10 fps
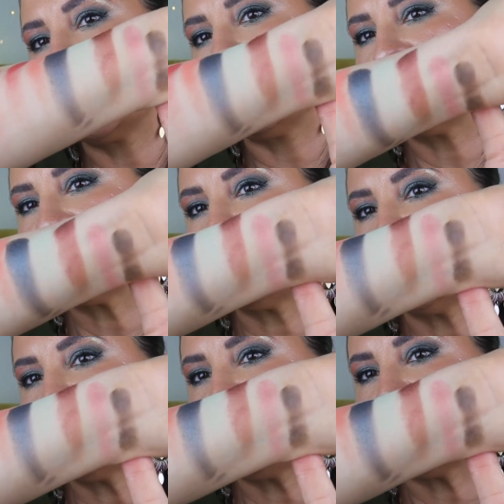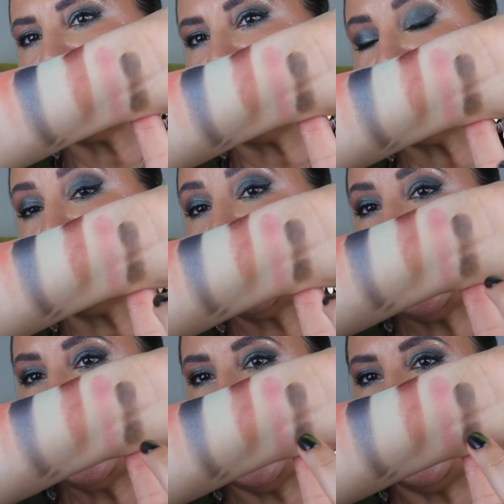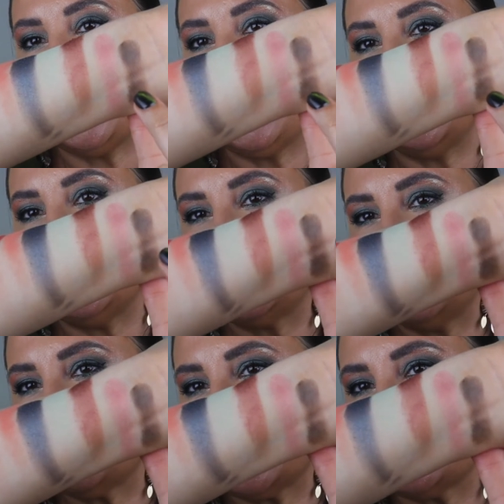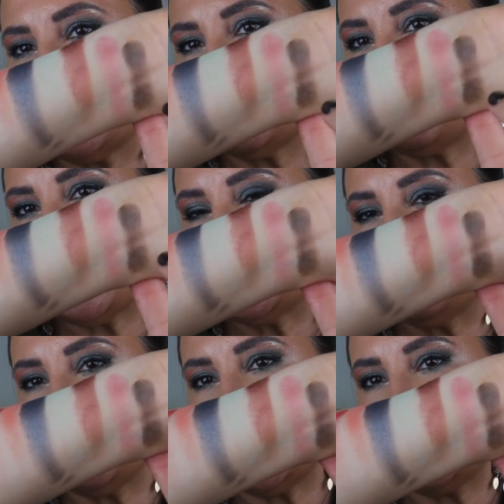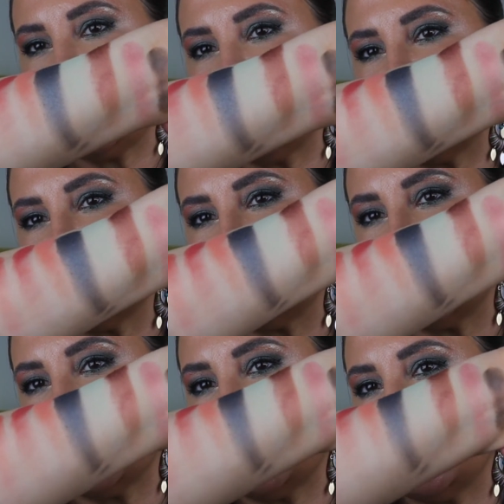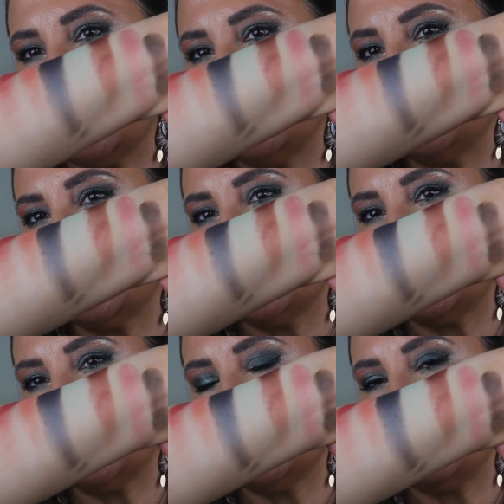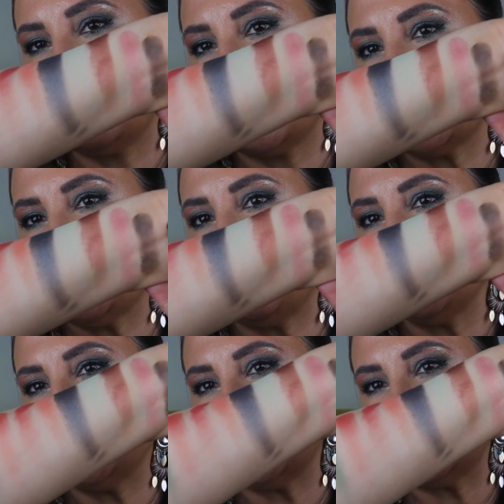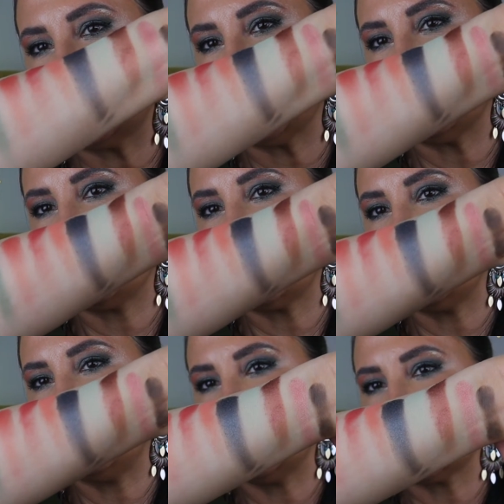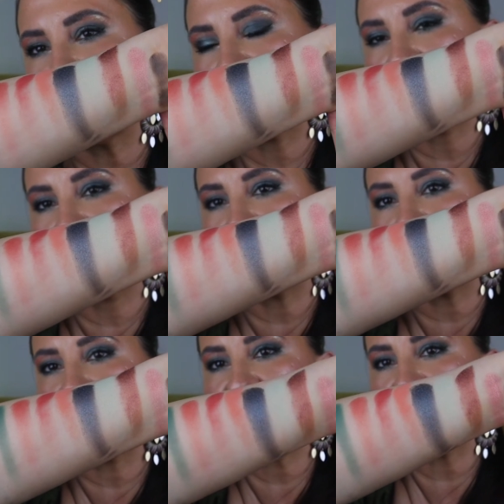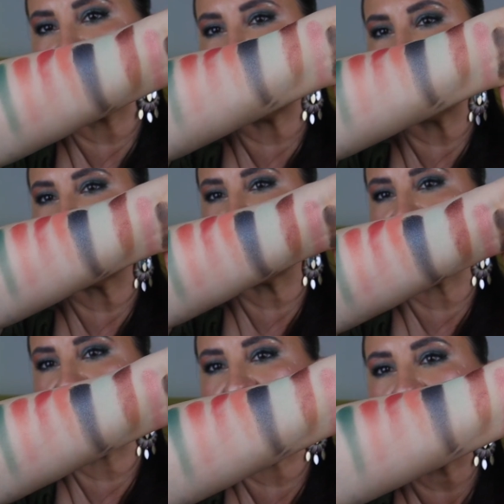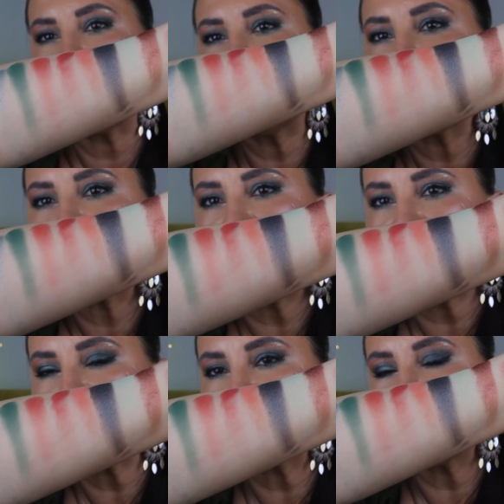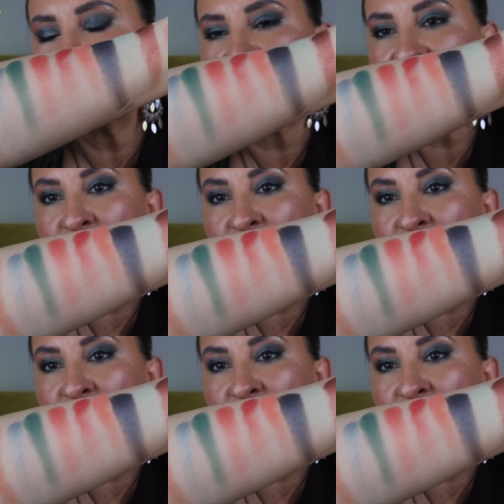That one's a really nice pigmentation. It seems like it's a little bit patchy, but I think it's just where I actually put it, very close to my wrist. So it actually transferred